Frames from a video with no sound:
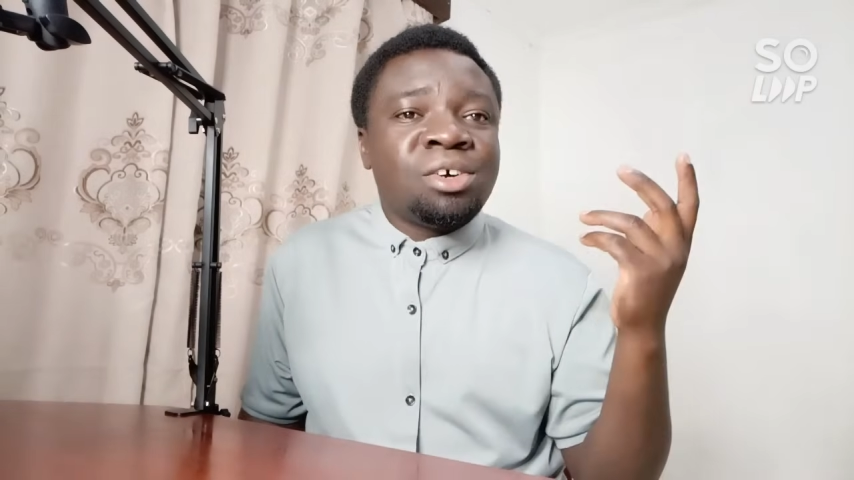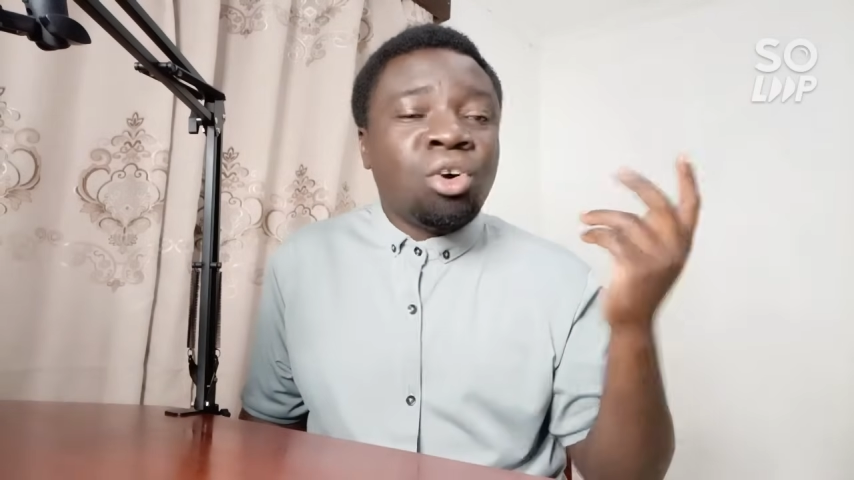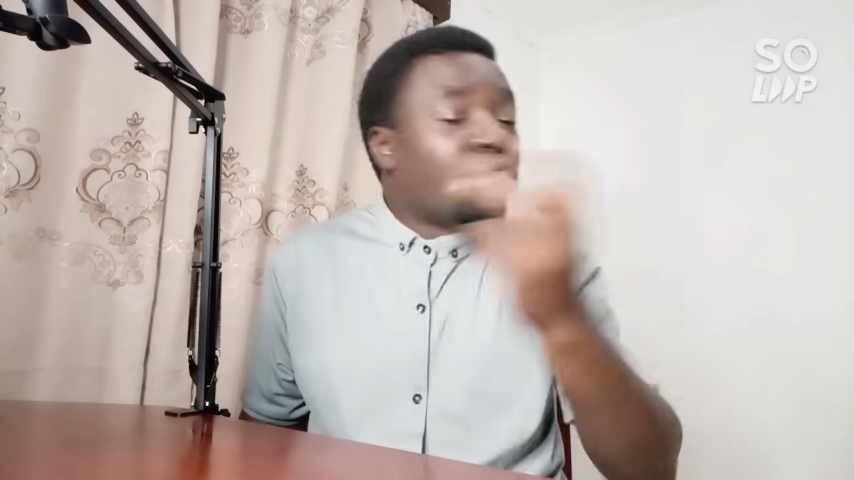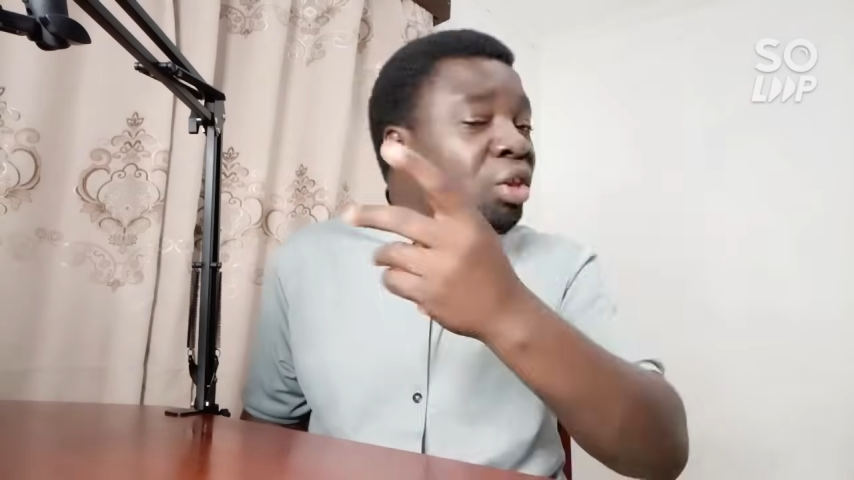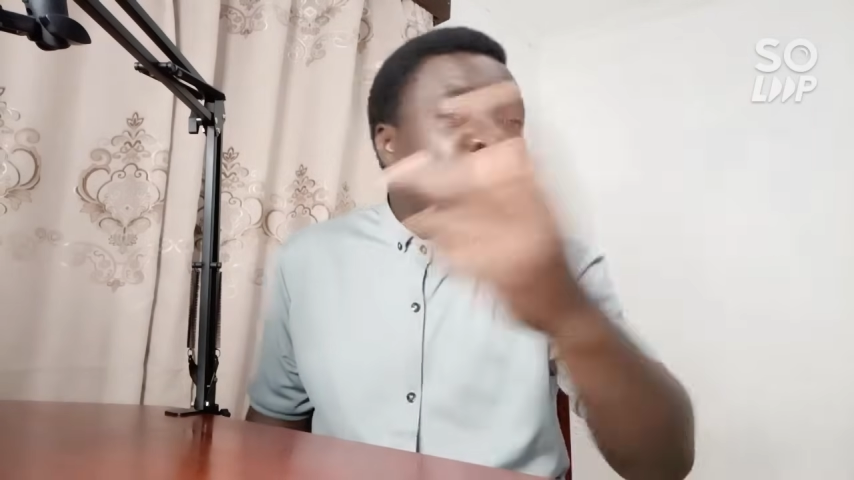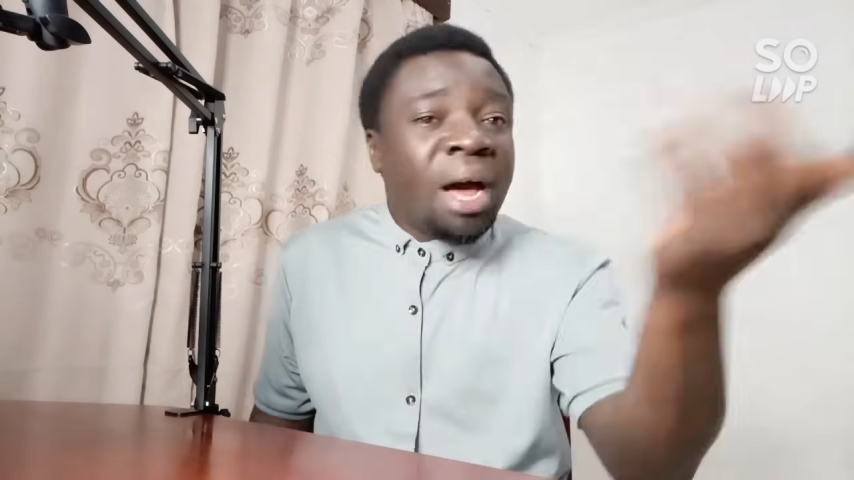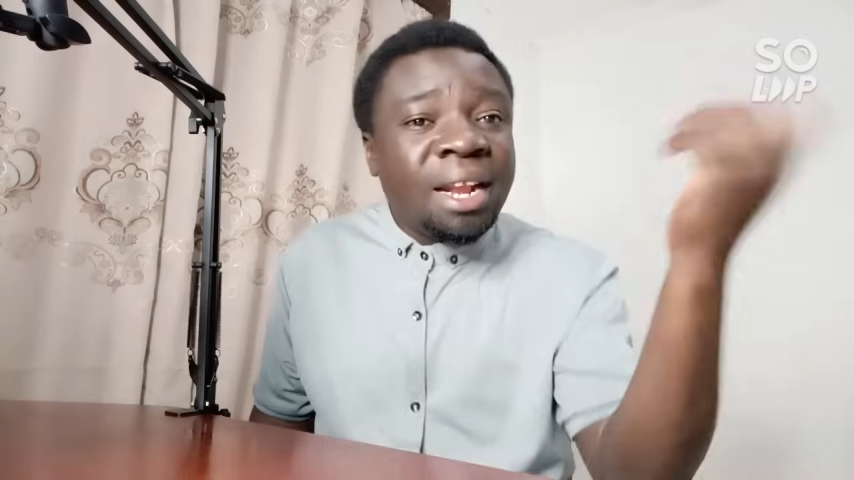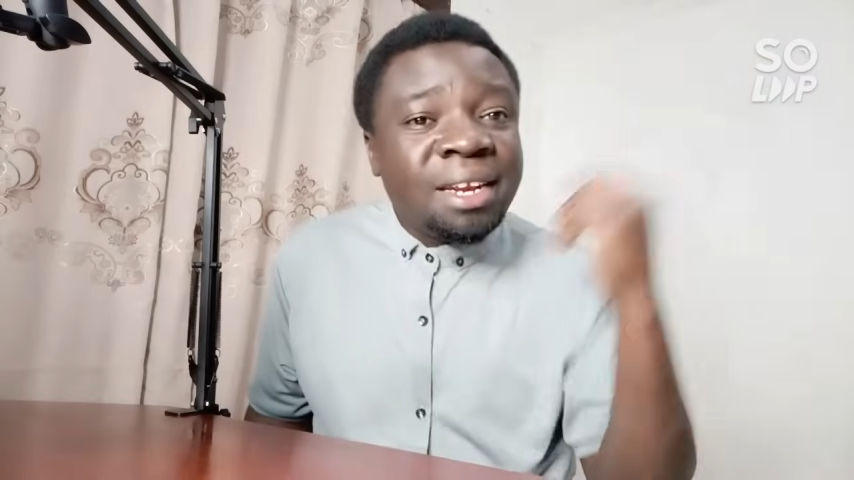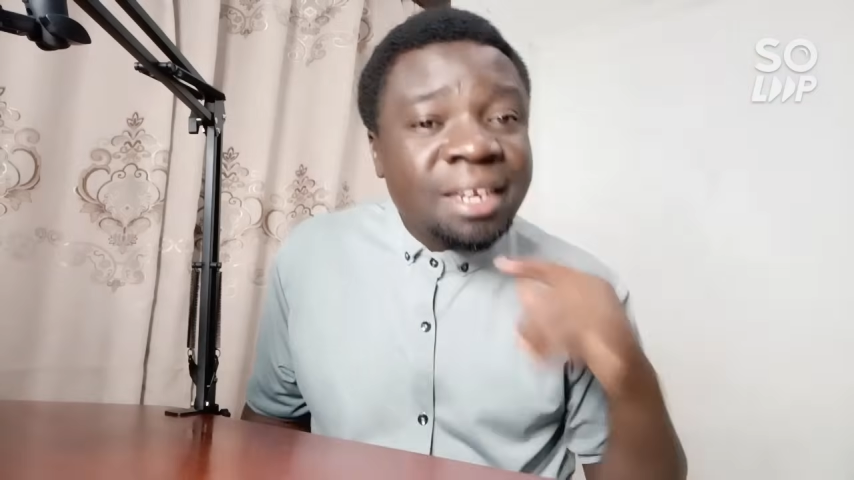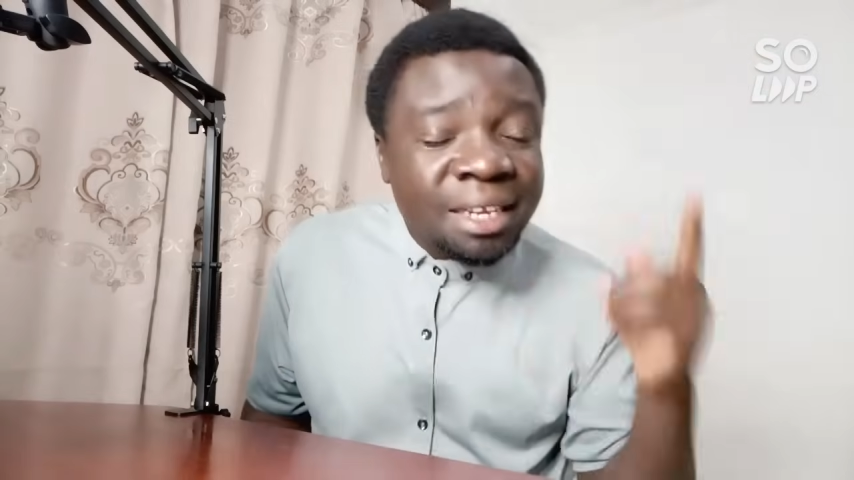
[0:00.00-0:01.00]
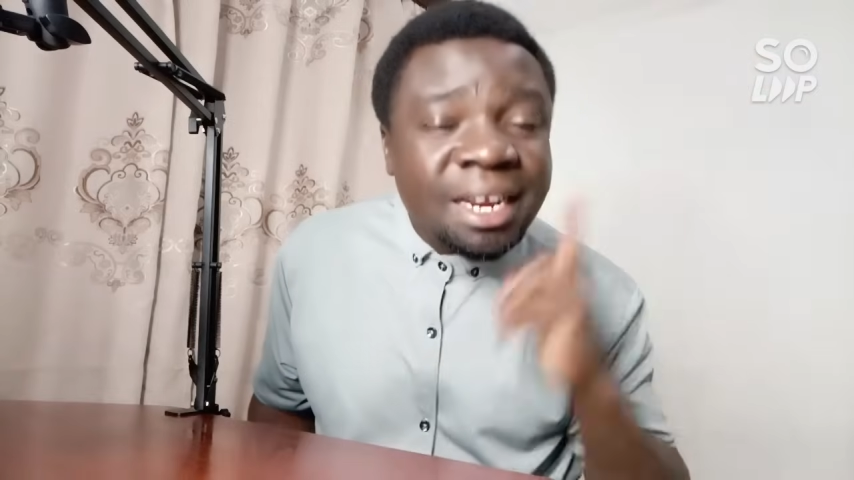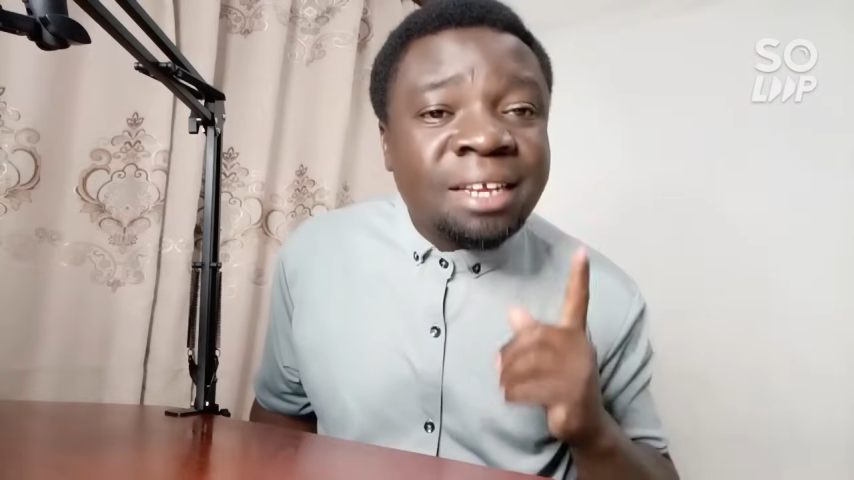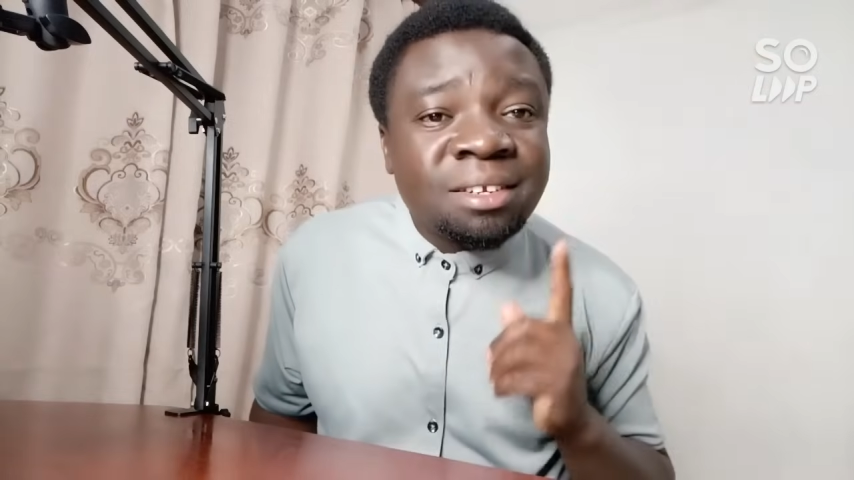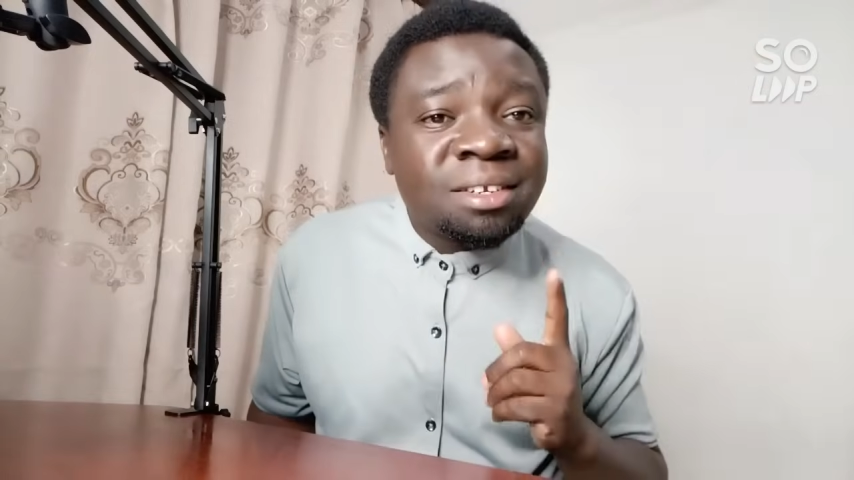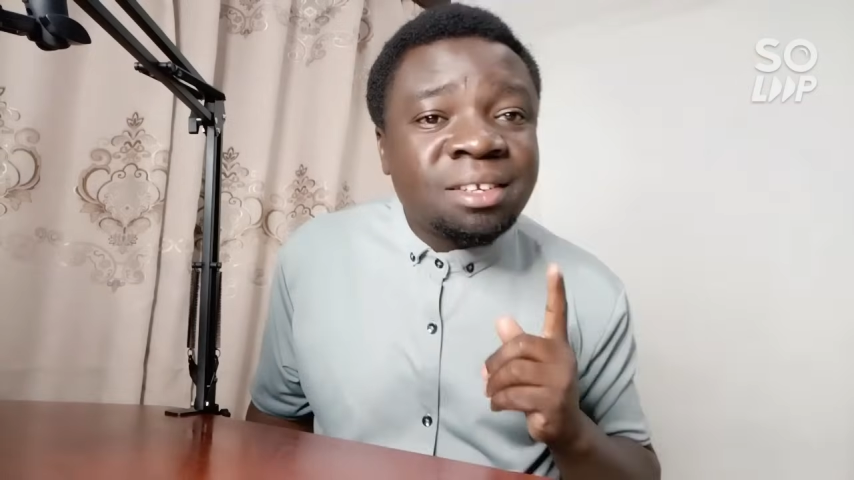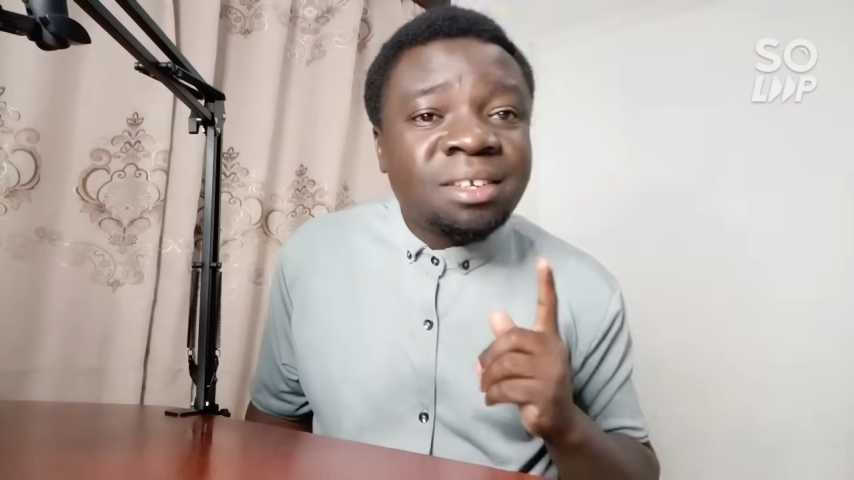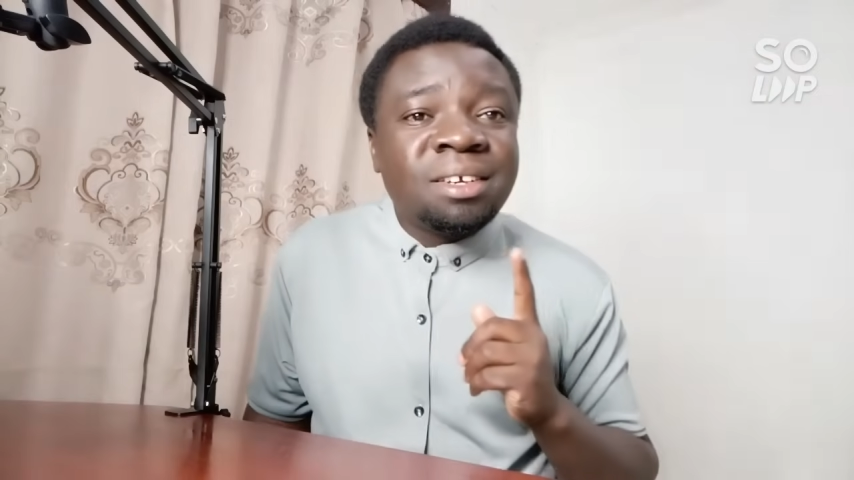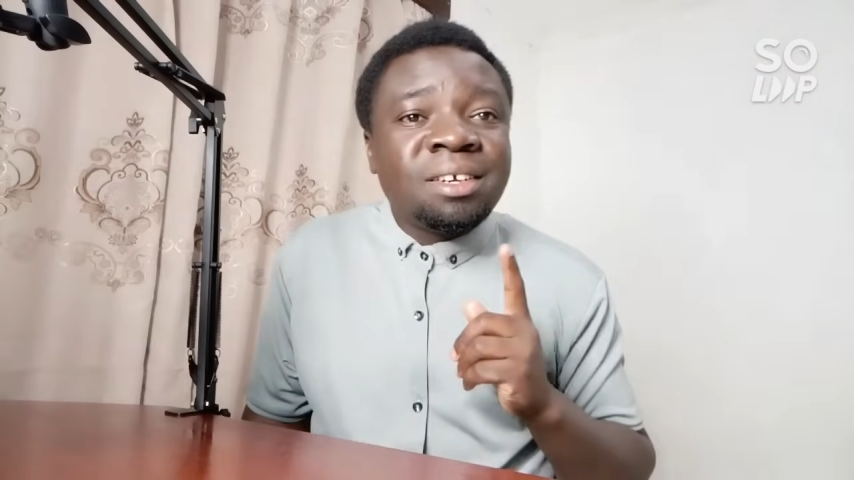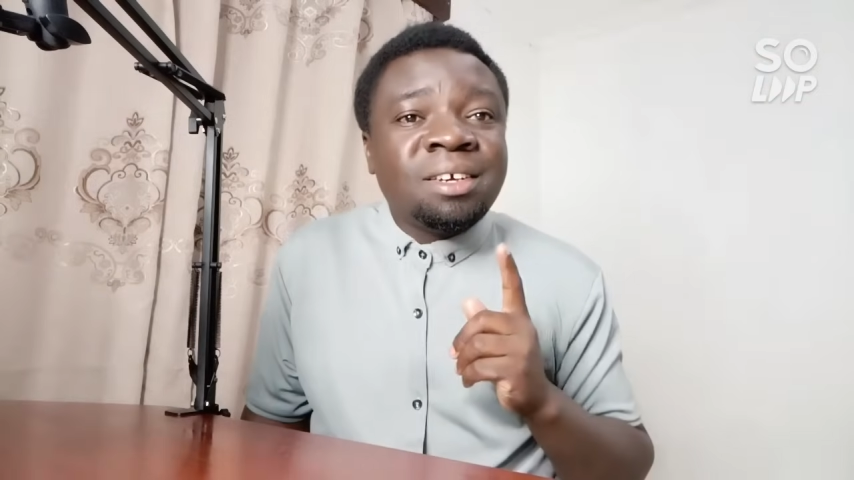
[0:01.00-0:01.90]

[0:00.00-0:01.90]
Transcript: or the world leaders,